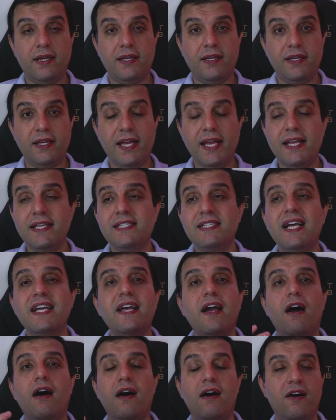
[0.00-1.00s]
it's like a
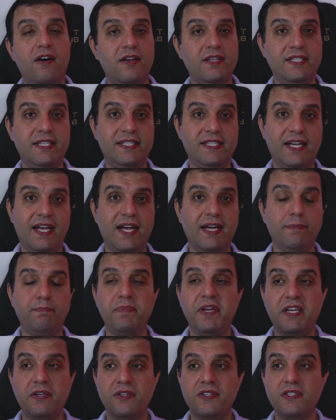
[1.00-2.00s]
heart attack,
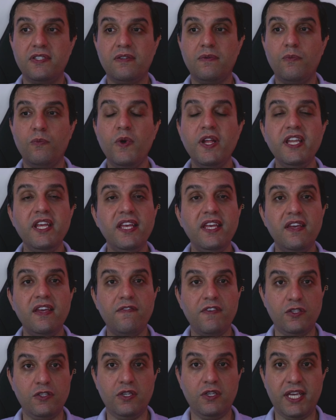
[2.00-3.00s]
because when you give
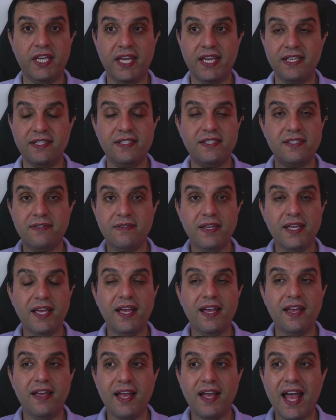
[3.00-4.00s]
it to kids,
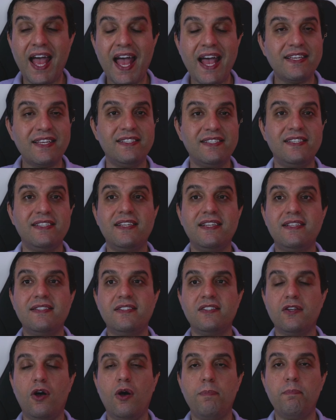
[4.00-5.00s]

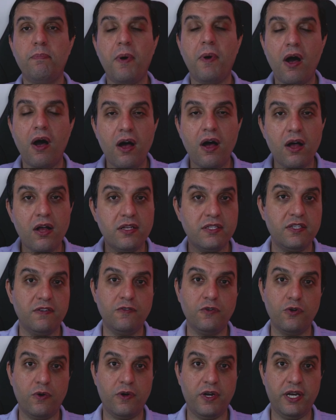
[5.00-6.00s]
accidents are part of
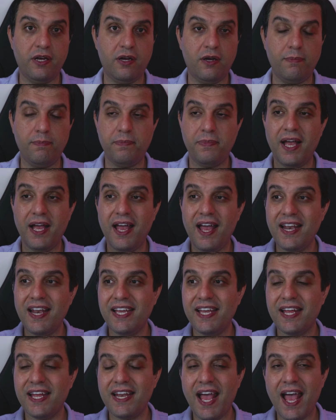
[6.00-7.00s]
growing up, and it
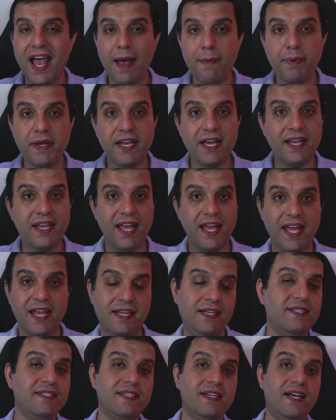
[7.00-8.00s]
can happen at any
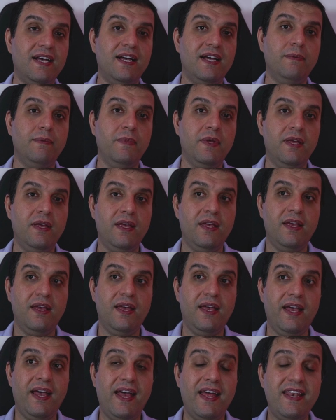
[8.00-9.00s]
time.
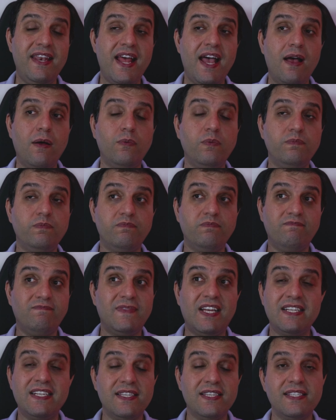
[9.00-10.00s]
And now,
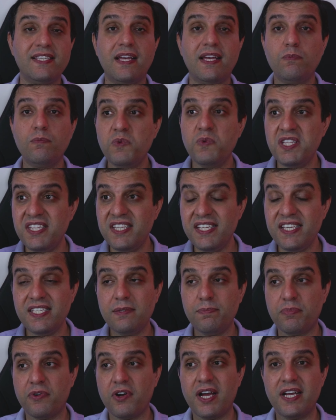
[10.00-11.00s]
as I said, with these
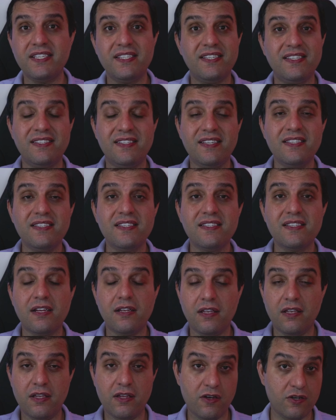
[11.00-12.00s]
prices, this is a
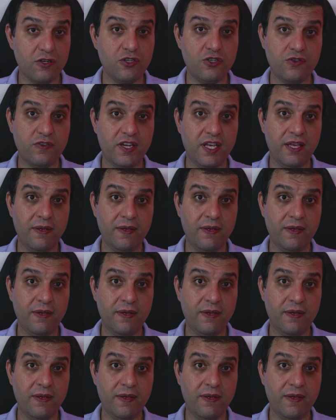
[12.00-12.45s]
luxury.